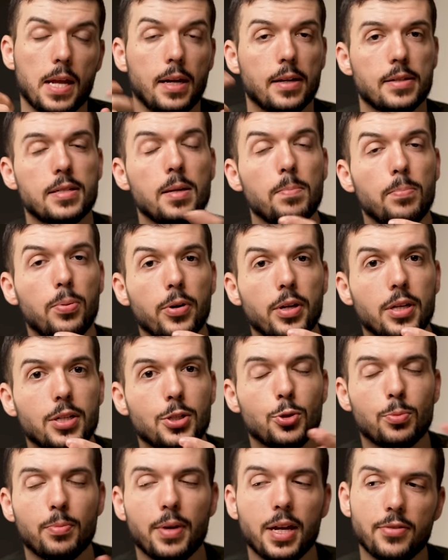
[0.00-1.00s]
And at some point,
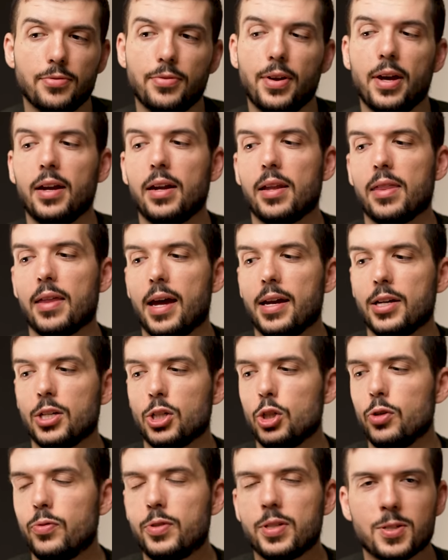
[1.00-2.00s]
you may find that
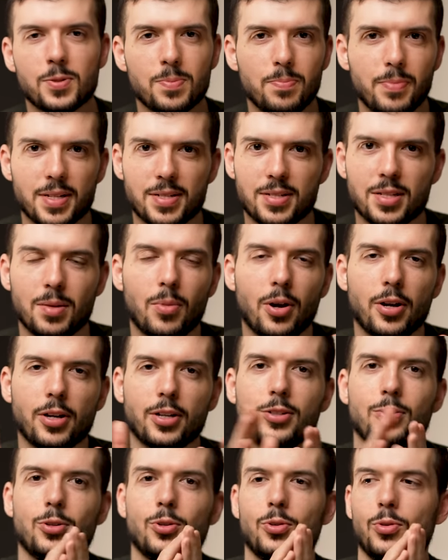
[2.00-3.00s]
you've just missed the
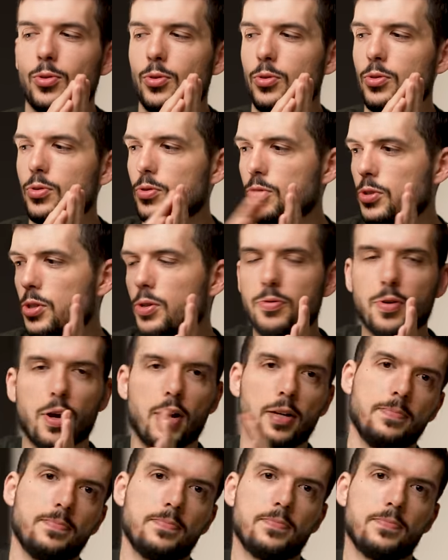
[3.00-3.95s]
mark too far.